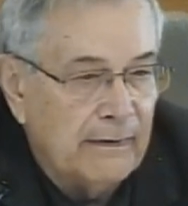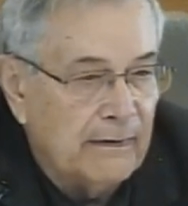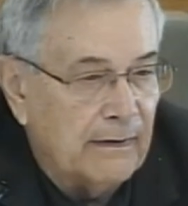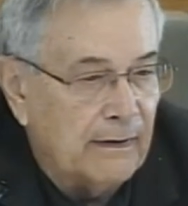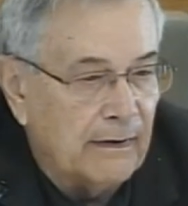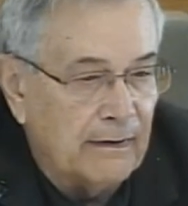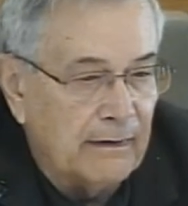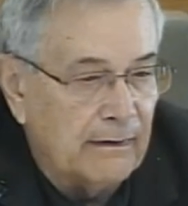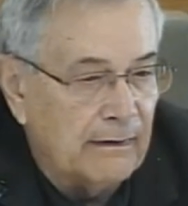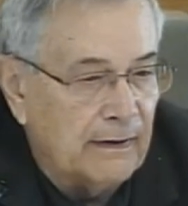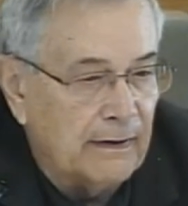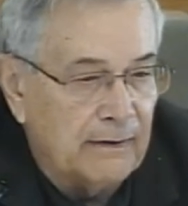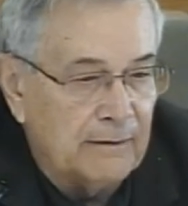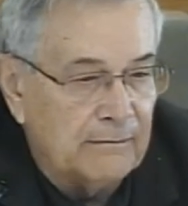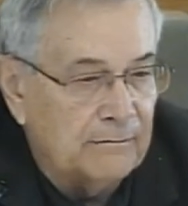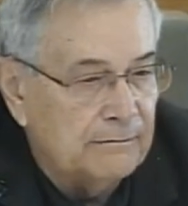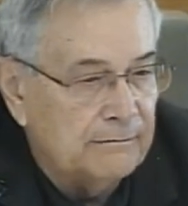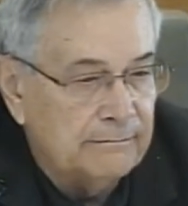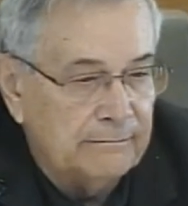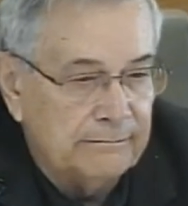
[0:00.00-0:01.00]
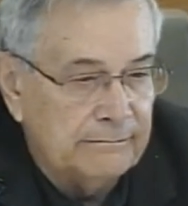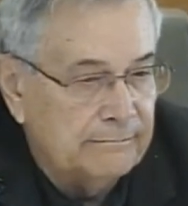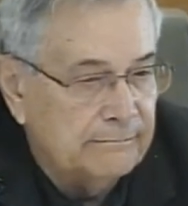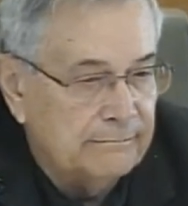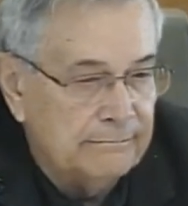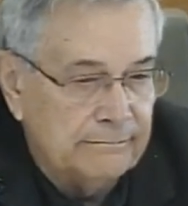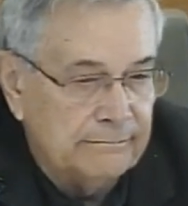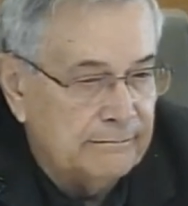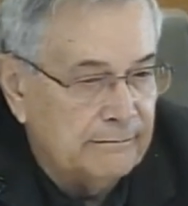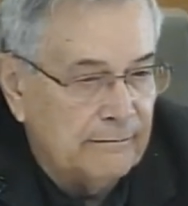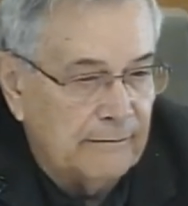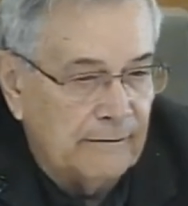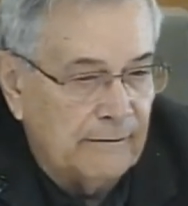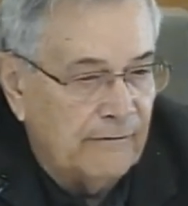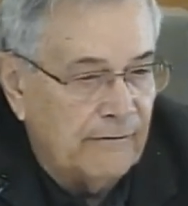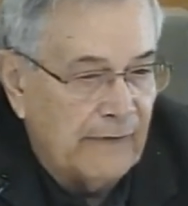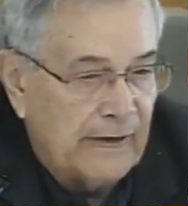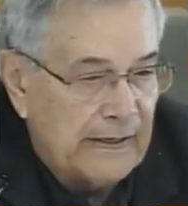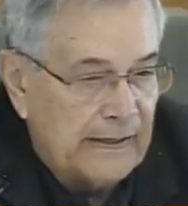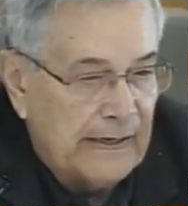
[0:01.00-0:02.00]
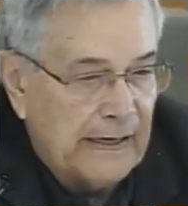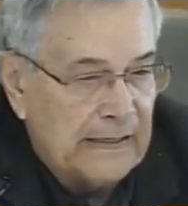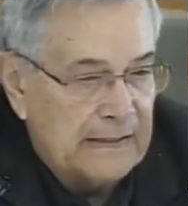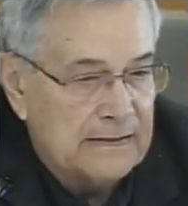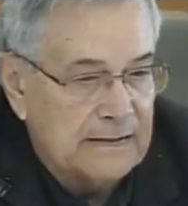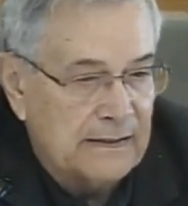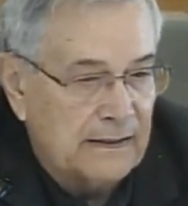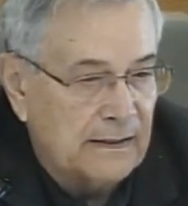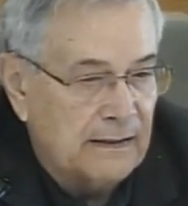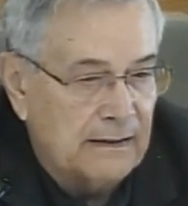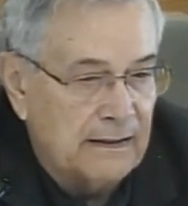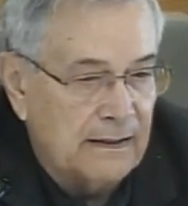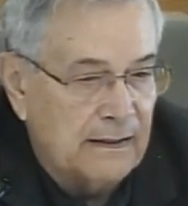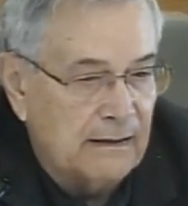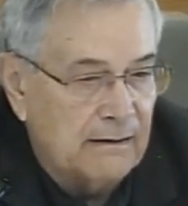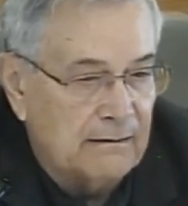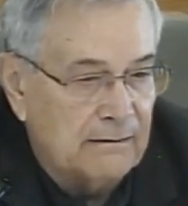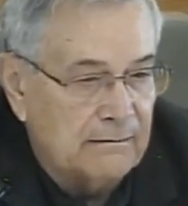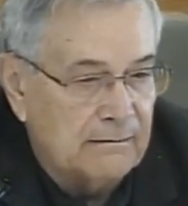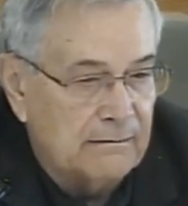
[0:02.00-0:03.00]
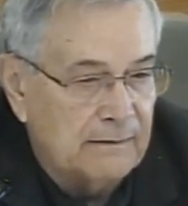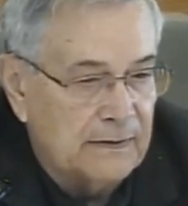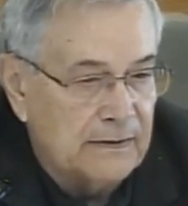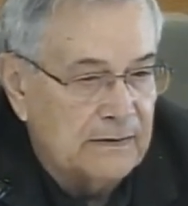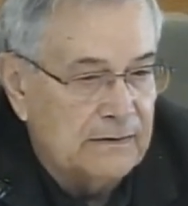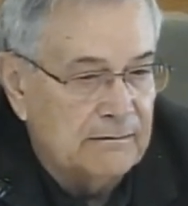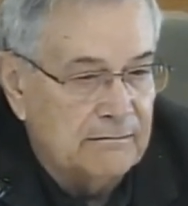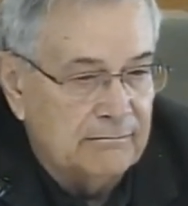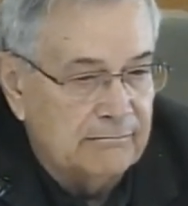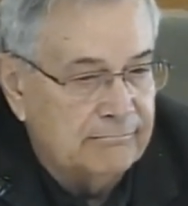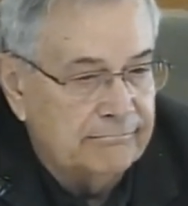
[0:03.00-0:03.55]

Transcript: are fantastic, and